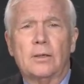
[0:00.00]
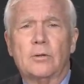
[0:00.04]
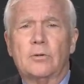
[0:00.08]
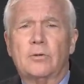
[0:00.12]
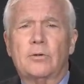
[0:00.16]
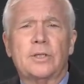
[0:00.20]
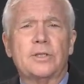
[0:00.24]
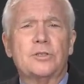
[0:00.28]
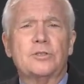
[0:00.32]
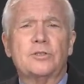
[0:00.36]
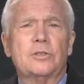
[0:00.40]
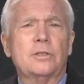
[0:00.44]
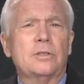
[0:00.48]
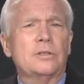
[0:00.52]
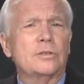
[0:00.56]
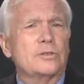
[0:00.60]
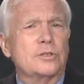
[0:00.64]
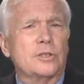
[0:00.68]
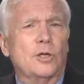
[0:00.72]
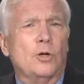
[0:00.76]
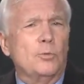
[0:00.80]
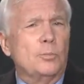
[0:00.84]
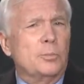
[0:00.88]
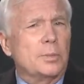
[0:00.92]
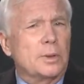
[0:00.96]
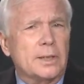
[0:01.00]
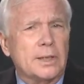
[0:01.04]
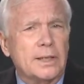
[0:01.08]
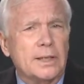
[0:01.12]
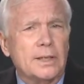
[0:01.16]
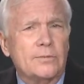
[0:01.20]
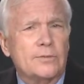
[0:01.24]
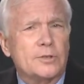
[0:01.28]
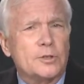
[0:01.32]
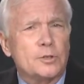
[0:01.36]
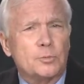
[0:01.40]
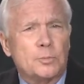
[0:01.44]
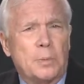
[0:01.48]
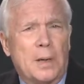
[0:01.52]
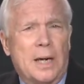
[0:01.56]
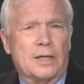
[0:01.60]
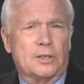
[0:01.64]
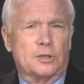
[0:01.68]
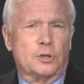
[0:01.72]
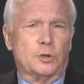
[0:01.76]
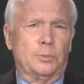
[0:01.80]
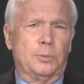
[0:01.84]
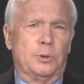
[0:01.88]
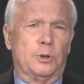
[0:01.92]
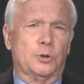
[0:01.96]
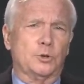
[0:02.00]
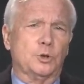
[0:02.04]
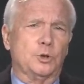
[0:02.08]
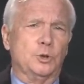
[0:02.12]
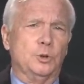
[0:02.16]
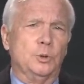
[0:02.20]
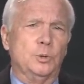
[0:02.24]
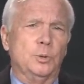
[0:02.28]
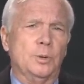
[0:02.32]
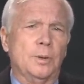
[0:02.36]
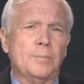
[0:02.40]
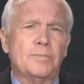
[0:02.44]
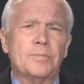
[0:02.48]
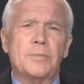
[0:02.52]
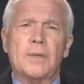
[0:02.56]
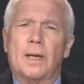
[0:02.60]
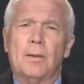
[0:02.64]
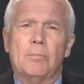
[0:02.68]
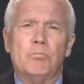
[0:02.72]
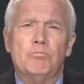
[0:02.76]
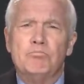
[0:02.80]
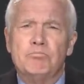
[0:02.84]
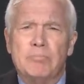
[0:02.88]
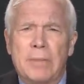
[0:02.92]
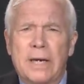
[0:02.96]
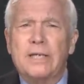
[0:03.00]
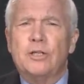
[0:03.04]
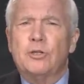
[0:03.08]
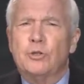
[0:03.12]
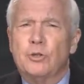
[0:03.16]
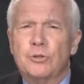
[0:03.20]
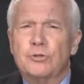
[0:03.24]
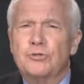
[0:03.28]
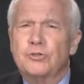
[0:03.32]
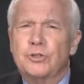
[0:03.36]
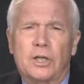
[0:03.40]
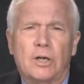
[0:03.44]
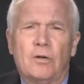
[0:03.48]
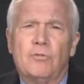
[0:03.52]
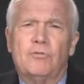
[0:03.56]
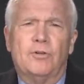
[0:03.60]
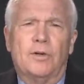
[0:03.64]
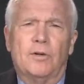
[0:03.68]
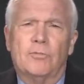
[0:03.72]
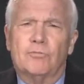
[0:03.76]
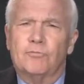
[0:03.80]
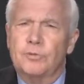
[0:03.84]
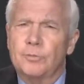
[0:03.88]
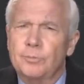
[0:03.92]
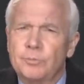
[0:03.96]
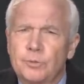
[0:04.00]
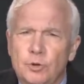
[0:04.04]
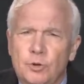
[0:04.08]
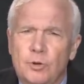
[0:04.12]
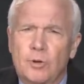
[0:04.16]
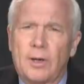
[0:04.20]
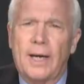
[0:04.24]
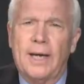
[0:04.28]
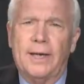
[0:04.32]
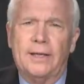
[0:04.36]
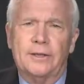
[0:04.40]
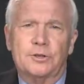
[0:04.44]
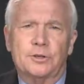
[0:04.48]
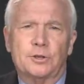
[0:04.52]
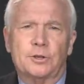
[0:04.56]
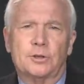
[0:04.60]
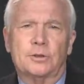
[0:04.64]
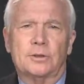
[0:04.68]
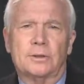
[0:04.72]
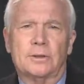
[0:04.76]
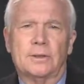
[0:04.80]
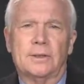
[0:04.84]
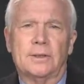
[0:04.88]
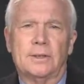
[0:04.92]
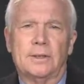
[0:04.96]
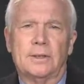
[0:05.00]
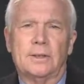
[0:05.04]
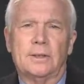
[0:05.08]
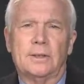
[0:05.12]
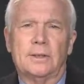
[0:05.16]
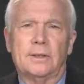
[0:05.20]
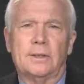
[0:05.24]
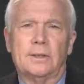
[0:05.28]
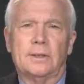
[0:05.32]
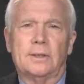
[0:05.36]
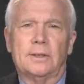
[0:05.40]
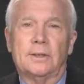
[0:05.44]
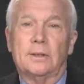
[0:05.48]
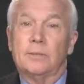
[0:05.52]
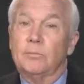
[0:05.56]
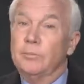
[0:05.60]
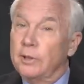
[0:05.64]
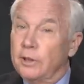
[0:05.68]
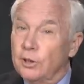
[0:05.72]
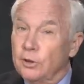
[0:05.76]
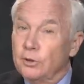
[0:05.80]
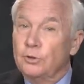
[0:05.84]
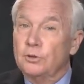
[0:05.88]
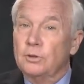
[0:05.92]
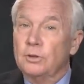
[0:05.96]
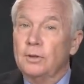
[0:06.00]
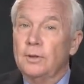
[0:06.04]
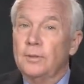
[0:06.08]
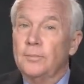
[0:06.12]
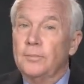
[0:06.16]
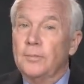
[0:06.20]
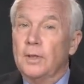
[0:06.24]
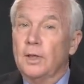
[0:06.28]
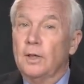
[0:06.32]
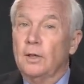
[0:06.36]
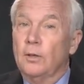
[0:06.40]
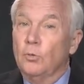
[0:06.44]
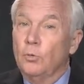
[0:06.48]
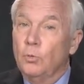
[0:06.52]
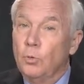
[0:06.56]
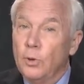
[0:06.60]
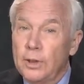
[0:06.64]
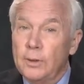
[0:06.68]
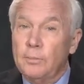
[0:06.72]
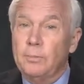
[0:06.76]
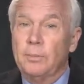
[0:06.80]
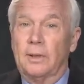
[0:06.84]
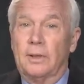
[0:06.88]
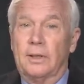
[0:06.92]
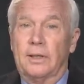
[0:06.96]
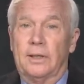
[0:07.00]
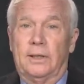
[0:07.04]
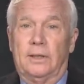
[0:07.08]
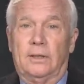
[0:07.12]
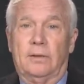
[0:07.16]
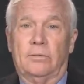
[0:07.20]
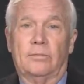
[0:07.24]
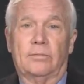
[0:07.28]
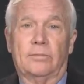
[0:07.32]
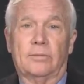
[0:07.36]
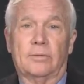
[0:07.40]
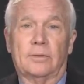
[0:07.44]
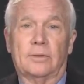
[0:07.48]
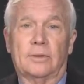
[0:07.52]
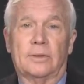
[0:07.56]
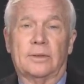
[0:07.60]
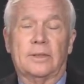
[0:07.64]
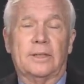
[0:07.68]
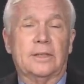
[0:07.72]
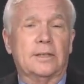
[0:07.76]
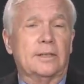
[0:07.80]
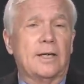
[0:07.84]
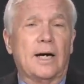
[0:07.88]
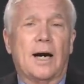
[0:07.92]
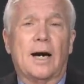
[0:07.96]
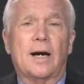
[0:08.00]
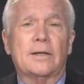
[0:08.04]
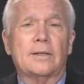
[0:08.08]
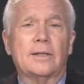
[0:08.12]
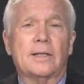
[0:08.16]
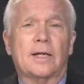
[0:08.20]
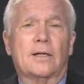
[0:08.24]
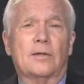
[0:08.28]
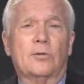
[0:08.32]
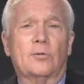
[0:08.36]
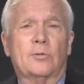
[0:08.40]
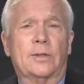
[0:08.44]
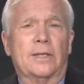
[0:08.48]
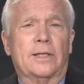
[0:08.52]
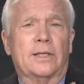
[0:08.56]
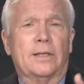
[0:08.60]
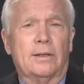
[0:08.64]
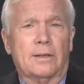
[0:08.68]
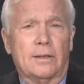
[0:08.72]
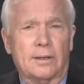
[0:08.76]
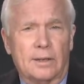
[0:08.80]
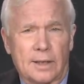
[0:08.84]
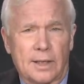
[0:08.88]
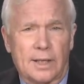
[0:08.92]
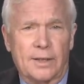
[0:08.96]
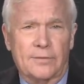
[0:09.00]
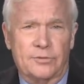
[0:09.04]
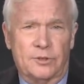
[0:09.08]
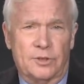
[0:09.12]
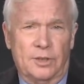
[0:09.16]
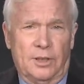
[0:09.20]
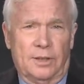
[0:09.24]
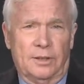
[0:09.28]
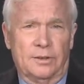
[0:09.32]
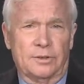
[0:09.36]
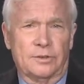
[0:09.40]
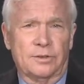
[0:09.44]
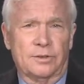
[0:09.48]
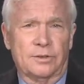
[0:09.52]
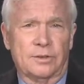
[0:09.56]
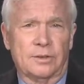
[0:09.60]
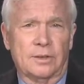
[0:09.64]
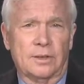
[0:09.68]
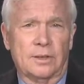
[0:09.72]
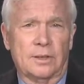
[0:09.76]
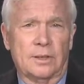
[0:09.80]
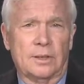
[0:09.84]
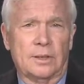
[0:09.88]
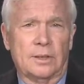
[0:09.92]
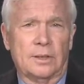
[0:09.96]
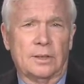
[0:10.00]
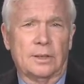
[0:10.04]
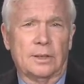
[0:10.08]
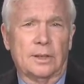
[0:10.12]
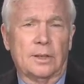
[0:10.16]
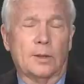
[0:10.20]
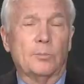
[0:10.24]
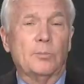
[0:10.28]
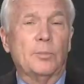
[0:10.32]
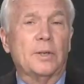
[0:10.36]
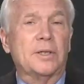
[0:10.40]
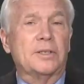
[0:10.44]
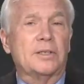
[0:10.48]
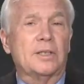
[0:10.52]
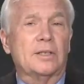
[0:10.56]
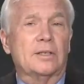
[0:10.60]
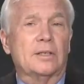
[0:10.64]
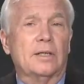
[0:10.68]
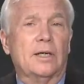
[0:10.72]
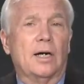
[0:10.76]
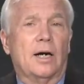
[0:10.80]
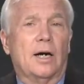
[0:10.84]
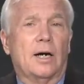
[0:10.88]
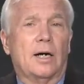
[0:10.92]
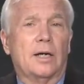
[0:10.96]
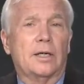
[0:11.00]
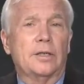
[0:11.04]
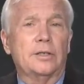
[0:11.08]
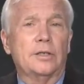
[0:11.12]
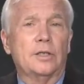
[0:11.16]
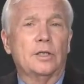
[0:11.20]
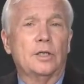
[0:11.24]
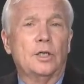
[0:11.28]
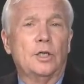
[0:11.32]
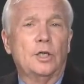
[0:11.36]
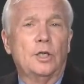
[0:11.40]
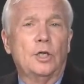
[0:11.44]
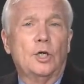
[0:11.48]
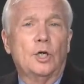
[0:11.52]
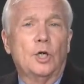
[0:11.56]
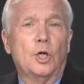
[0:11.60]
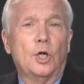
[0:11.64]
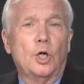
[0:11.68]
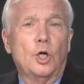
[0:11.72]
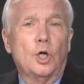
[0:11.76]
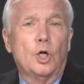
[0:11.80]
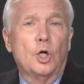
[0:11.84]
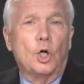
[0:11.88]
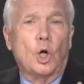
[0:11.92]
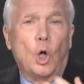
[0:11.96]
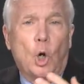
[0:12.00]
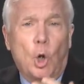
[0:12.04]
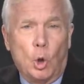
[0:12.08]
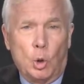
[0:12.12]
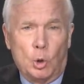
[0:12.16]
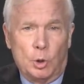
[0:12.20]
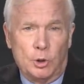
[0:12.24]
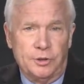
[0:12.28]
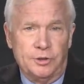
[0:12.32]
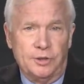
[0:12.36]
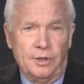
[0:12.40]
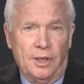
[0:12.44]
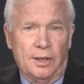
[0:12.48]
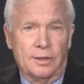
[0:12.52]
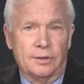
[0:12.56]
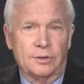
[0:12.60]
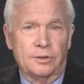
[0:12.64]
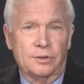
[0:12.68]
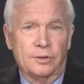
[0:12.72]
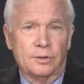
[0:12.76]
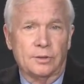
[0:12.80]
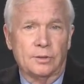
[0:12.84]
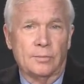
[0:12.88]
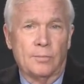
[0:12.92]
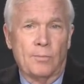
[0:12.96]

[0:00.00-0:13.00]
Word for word: Christians don't believe it's possible to make yourself up from scratch, because we believe that God not only loves us, but that God calls us.